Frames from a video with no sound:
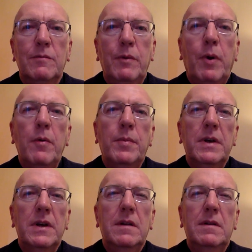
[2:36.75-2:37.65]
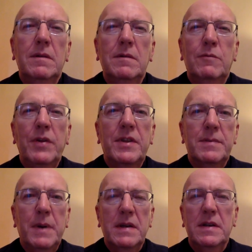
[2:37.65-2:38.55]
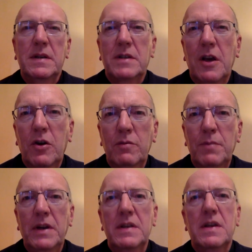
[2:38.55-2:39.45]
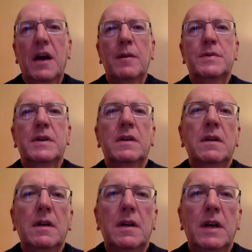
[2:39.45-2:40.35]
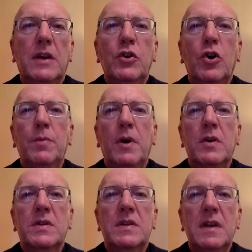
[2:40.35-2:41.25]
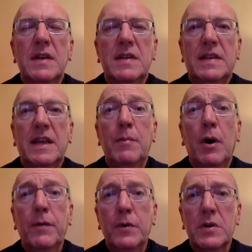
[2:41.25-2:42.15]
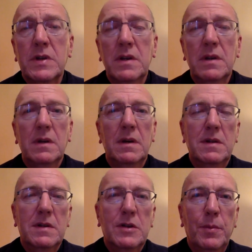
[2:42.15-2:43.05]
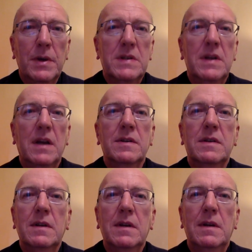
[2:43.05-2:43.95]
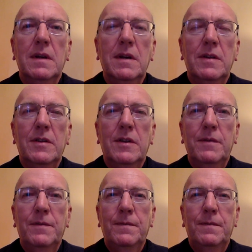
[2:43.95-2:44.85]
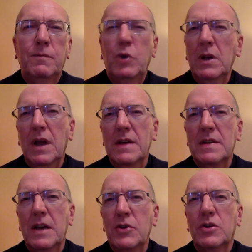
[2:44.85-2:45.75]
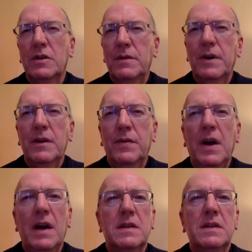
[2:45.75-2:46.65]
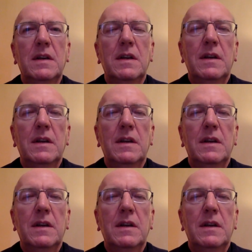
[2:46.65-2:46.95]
We probably read this passage so many times that it could almost skim off us at some extent, the realization of the very fact